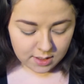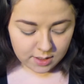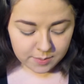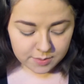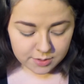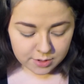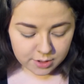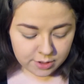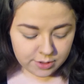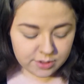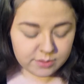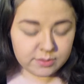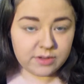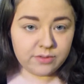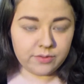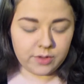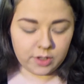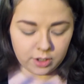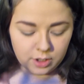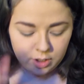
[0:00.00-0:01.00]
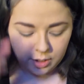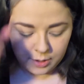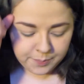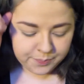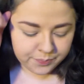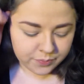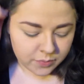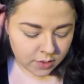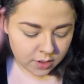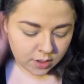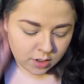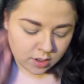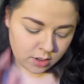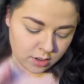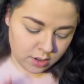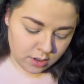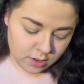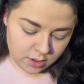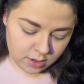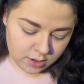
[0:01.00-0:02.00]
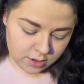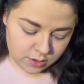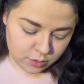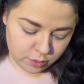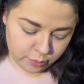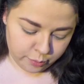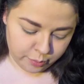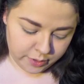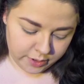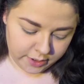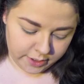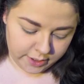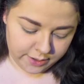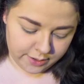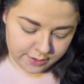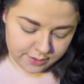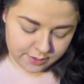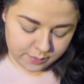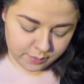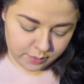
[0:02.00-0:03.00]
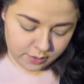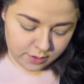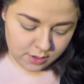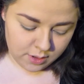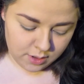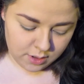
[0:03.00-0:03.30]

I'm just going to use my finger to apply this one.